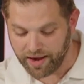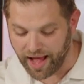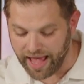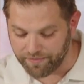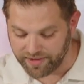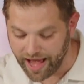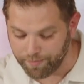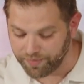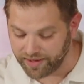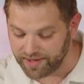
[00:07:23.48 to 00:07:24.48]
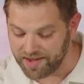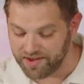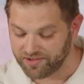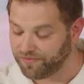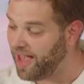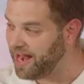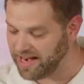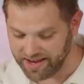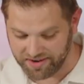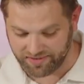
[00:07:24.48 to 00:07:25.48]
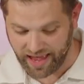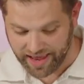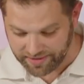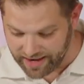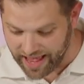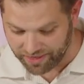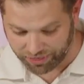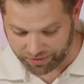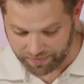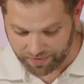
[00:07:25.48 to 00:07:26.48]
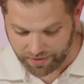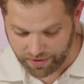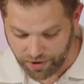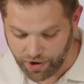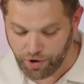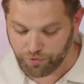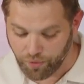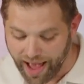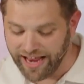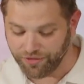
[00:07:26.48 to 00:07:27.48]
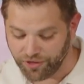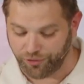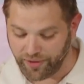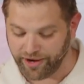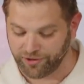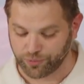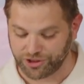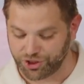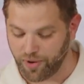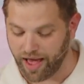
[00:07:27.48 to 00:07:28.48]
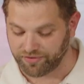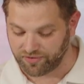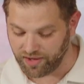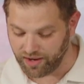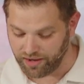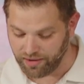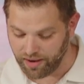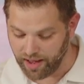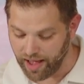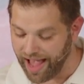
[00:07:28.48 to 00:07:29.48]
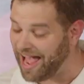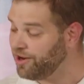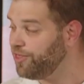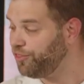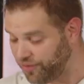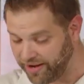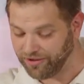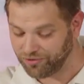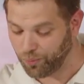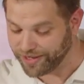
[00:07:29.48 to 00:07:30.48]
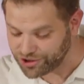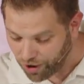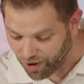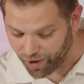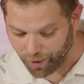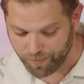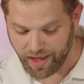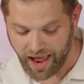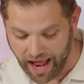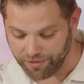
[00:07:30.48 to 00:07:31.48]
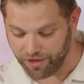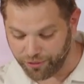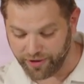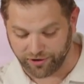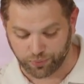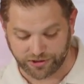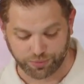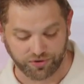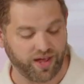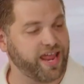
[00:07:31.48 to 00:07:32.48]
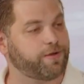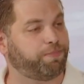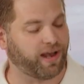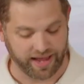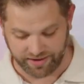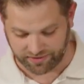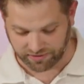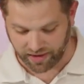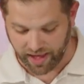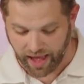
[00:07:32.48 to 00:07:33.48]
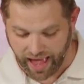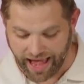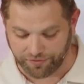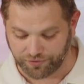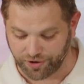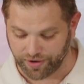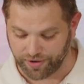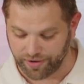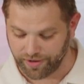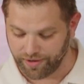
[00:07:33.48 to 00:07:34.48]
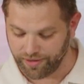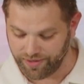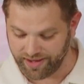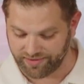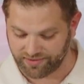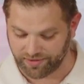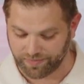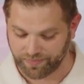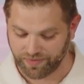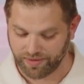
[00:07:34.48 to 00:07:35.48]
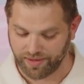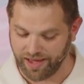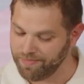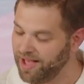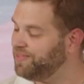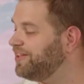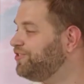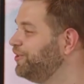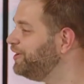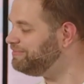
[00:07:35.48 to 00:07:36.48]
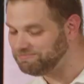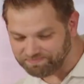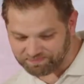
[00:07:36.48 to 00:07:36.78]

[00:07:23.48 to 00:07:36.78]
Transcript: and I have kept the keys of Hades and death. Write the things which you have seen, and the things which are, and the things which will take place after this. Amen. That's good.